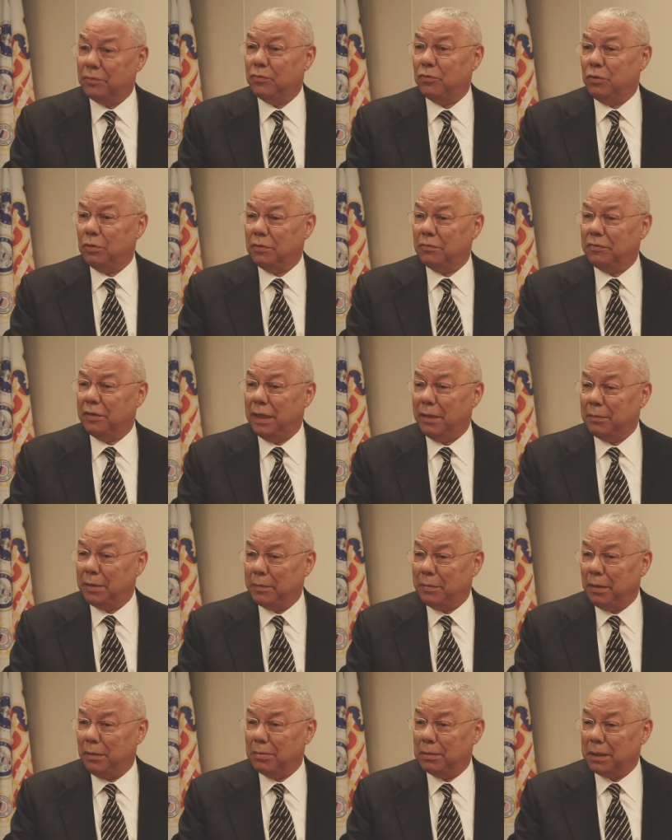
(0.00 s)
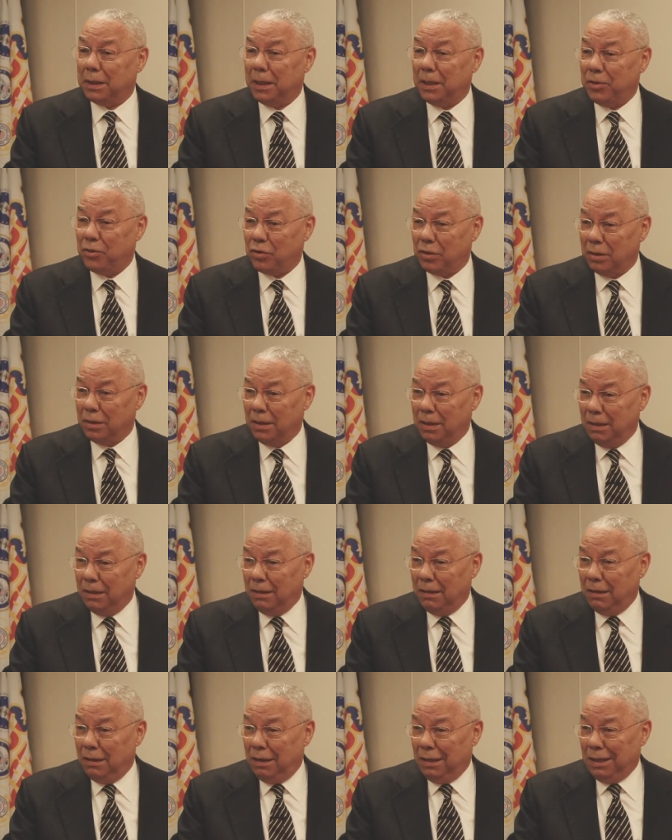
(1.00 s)
for family publication.
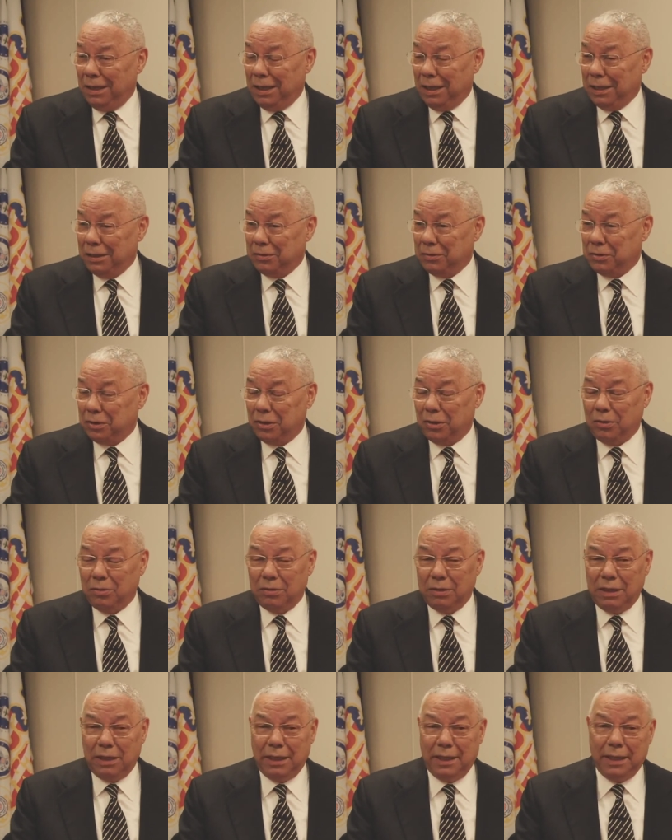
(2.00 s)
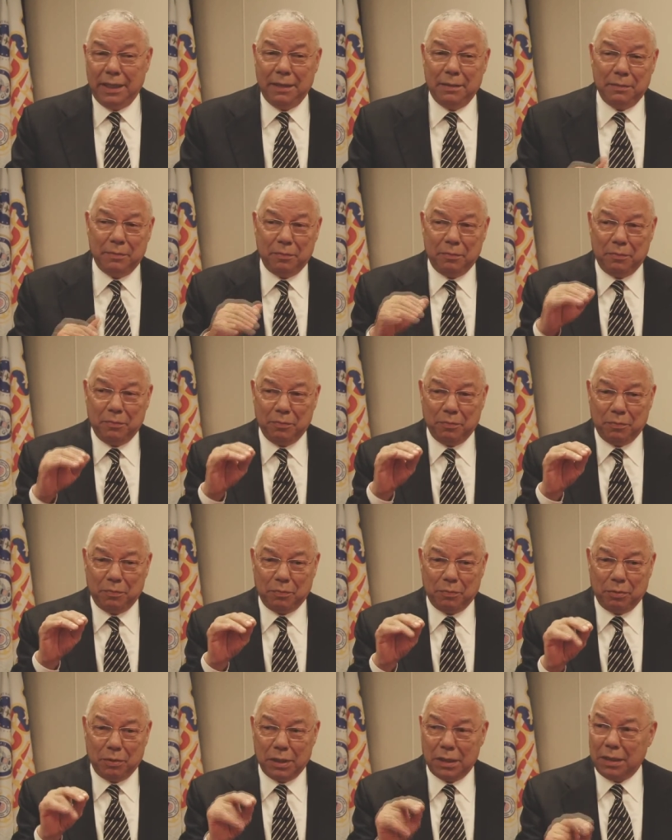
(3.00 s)
And so he
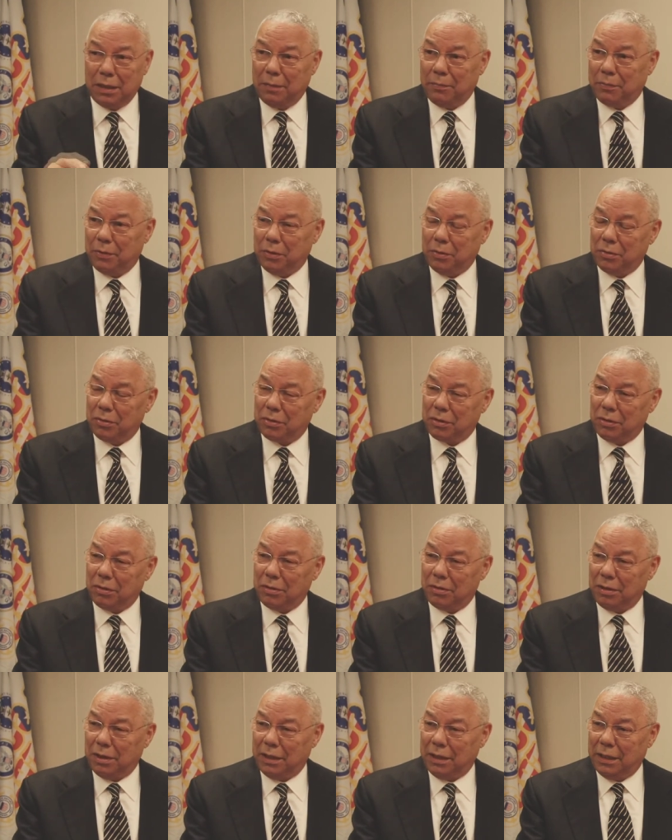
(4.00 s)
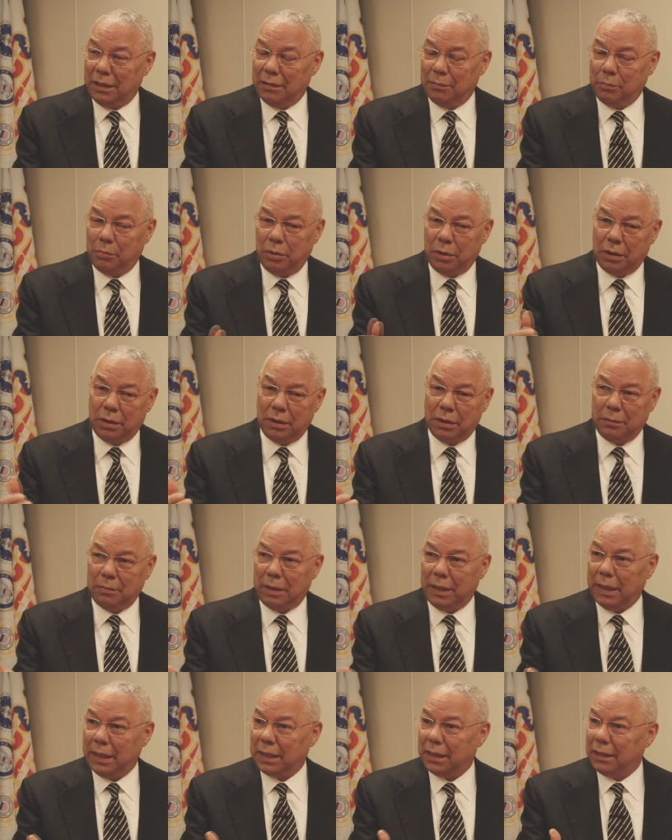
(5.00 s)
printed up those 13, put it in the
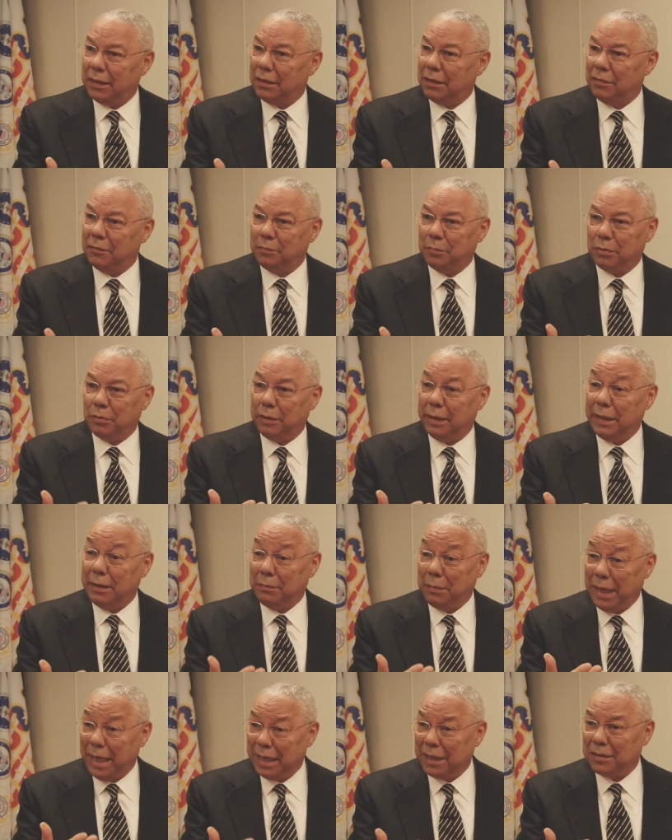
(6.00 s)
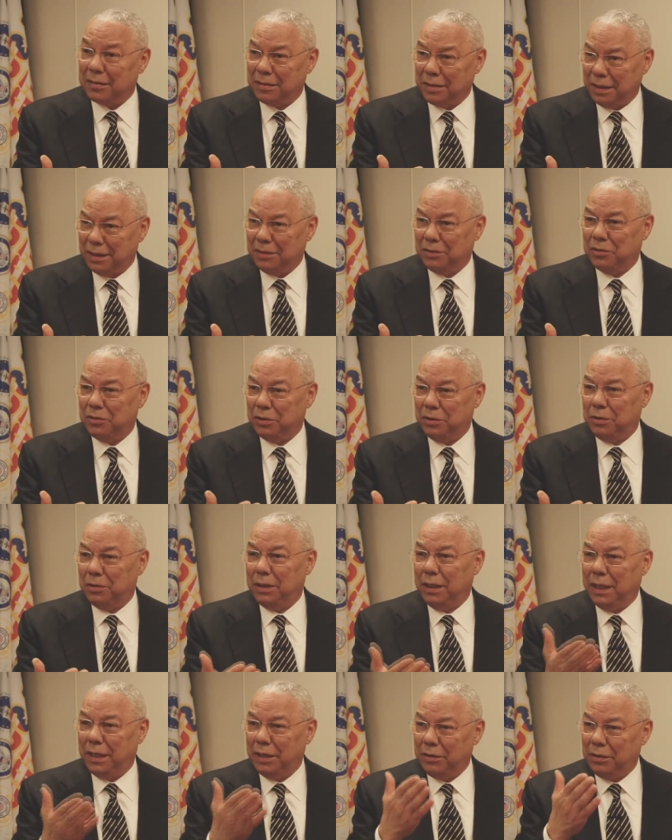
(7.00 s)
back of Parade magazine to
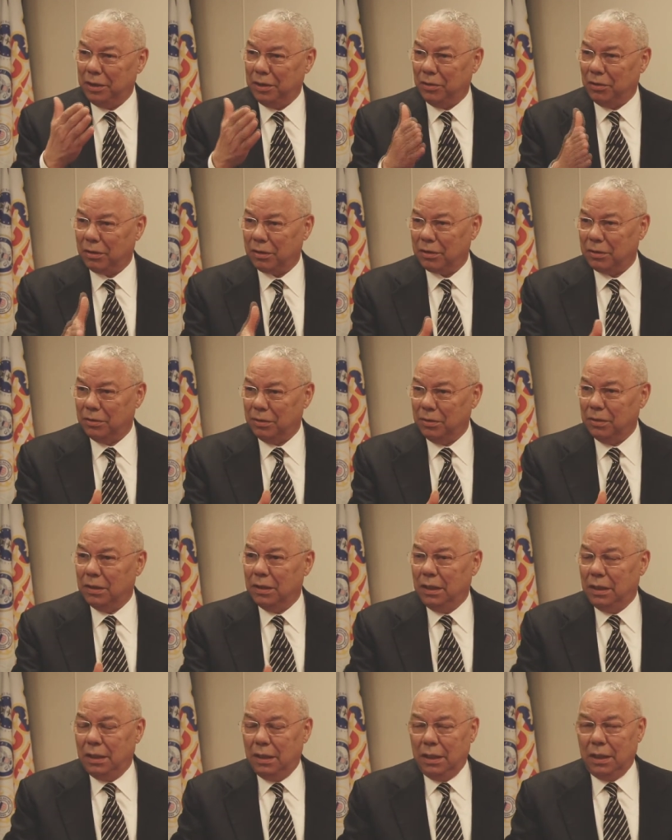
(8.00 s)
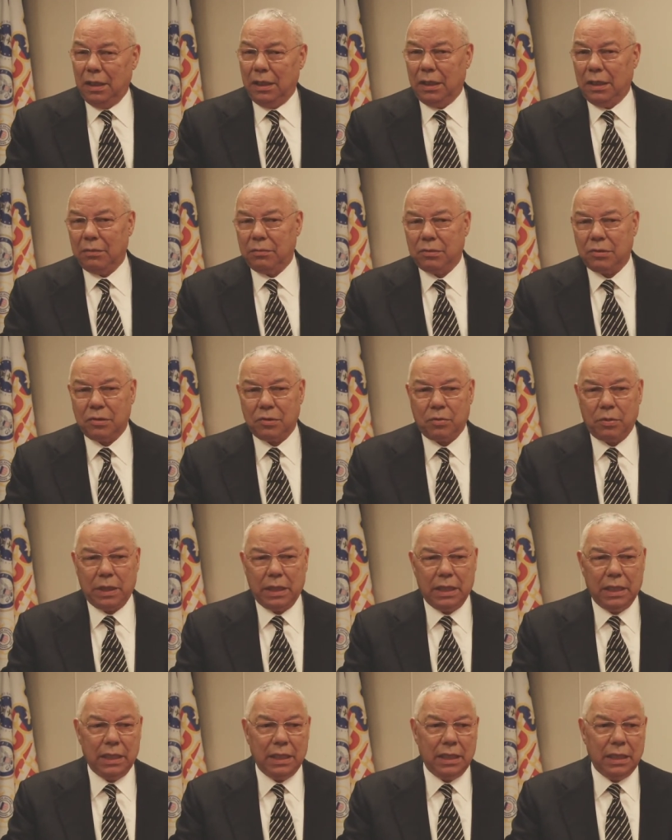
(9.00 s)
end the article. That was
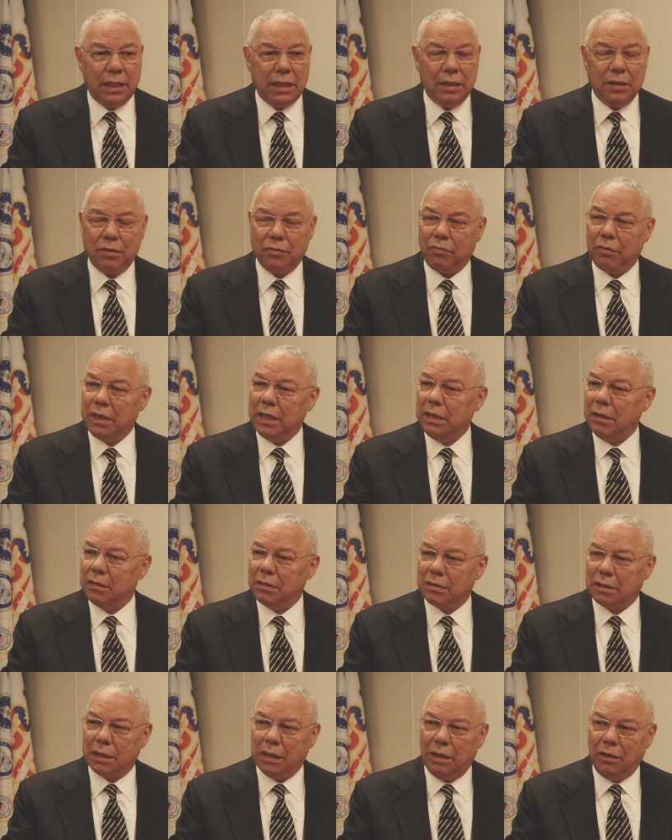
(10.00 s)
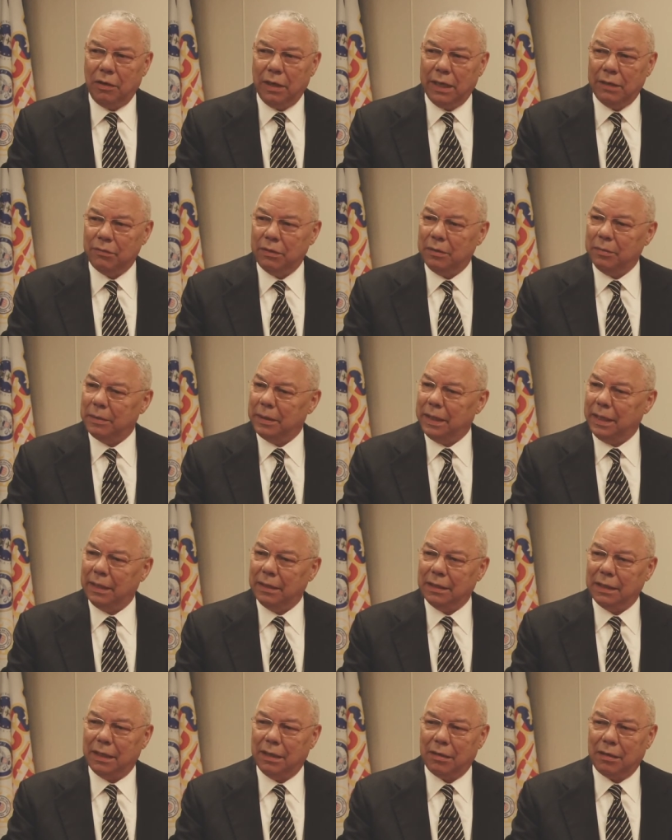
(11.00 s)
23 years ago, and we've been
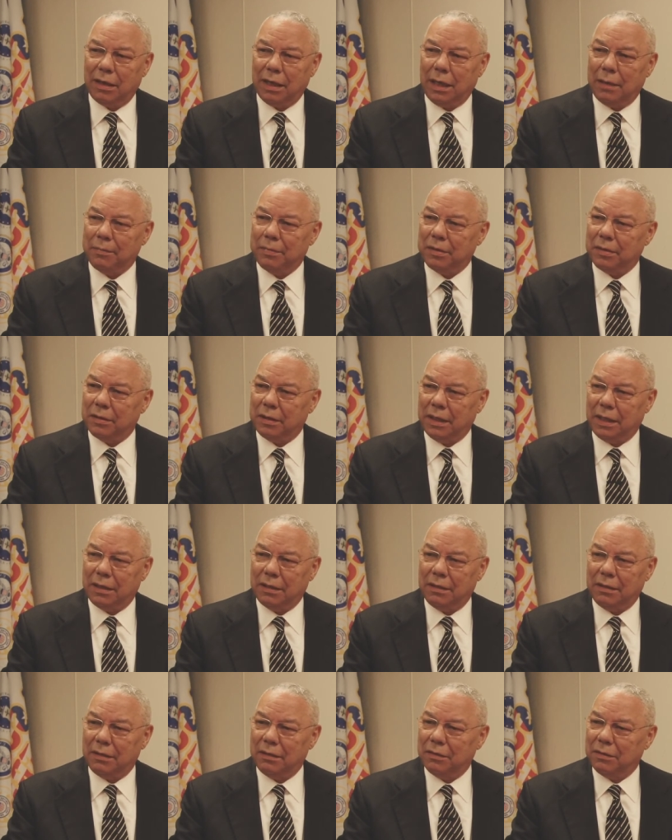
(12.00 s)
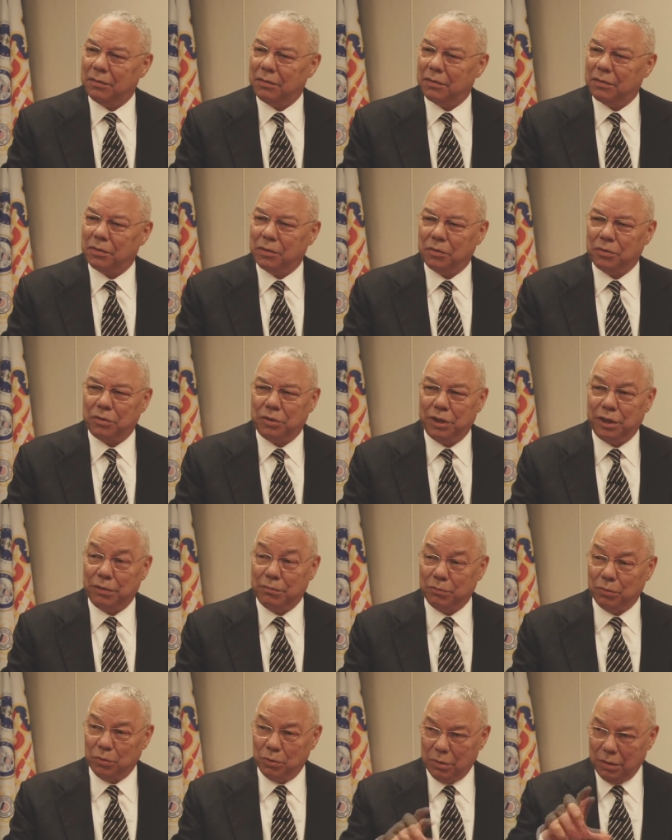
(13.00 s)
handing out copies of that 13
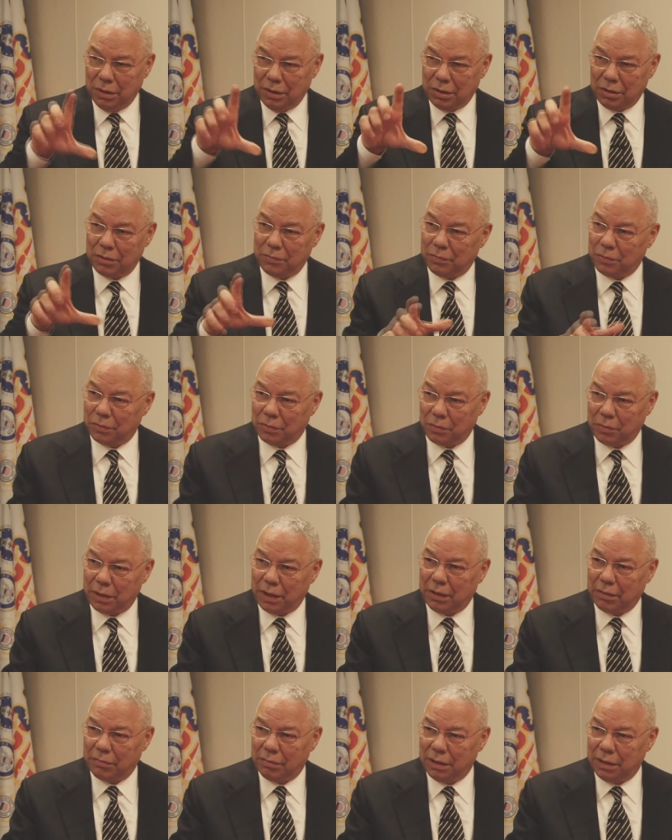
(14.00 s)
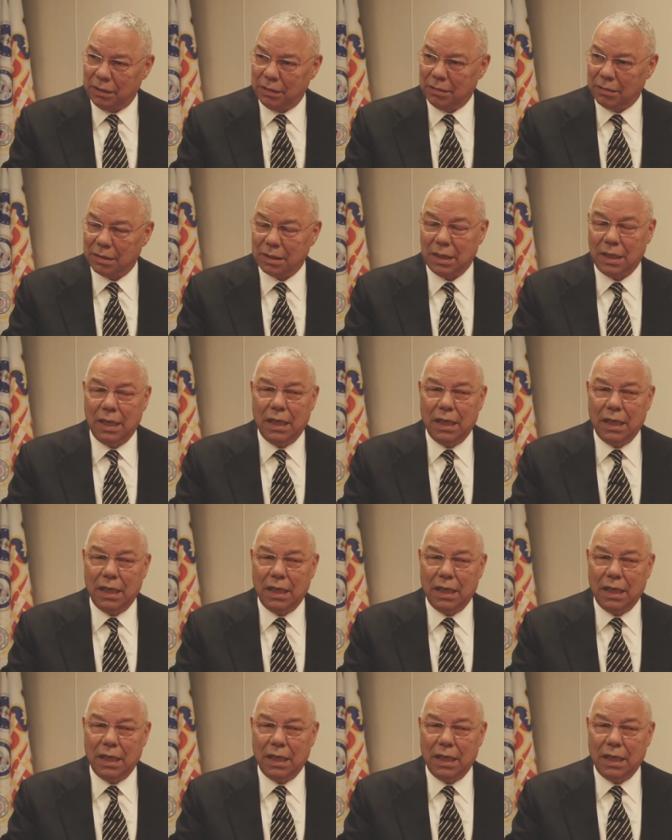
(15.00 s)
rule list for 23 years.